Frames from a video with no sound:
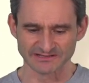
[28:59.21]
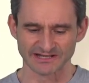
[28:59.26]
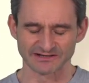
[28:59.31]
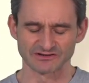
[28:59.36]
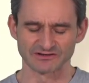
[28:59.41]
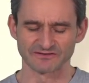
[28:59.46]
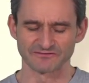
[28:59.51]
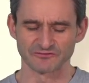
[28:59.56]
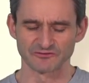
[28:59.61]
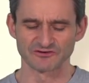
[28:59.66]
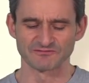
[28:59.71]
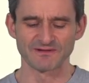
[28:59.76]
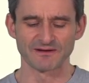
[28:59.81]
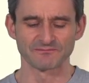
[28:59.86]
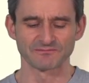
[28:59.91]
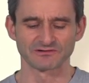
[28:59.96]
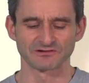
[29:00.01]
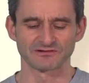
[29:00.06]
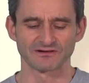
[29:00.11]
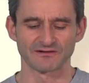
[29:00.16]
And if you
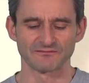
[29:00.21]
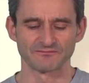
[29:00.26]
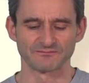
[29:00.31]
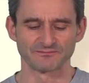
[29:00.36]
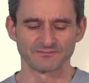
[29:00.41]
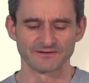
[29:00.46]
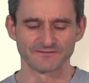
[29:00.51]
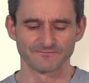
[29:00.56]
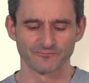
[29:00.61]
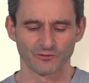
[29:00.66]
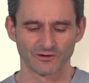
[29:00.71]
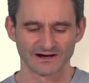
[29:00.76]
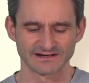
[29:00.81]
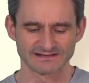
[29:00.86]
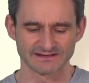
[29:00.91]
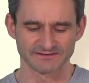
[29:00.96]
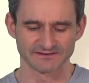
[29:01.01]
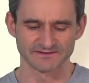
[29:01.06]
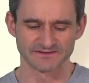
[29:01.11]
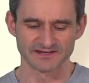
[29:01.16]
remember before I
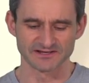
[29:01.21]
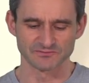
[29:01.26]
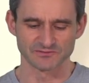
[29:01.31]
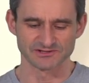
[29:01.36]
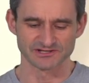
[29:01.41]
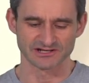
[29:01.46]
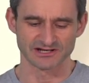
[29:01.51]
said that this was a